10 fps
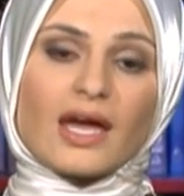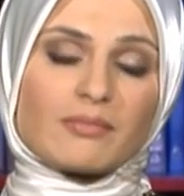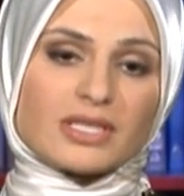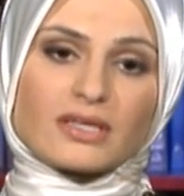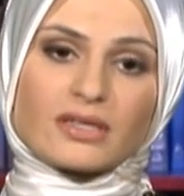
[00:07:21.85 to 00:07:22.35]

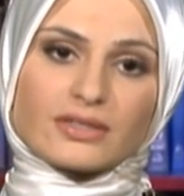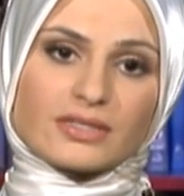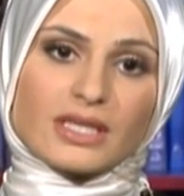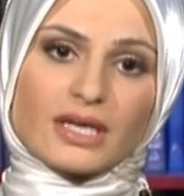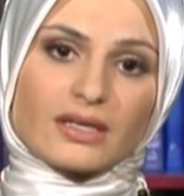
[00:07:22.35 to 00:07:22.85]
and
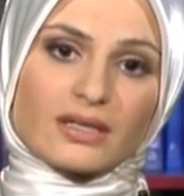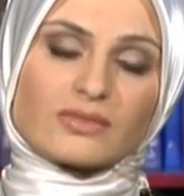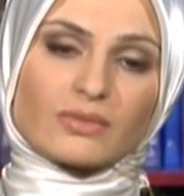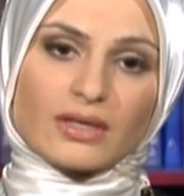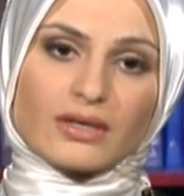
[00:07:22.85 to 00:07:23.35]

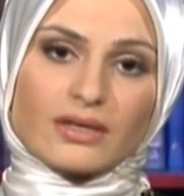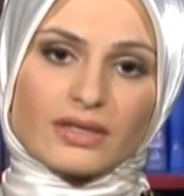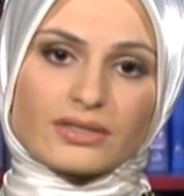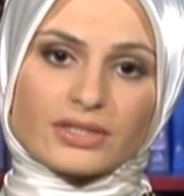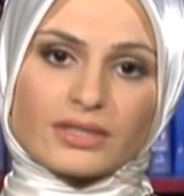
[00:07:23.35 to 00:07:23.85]
misunderstandings within our
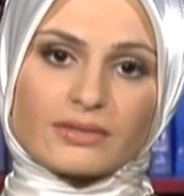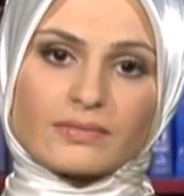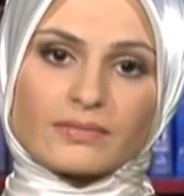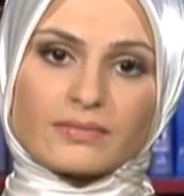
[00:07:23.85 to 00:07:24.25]
country.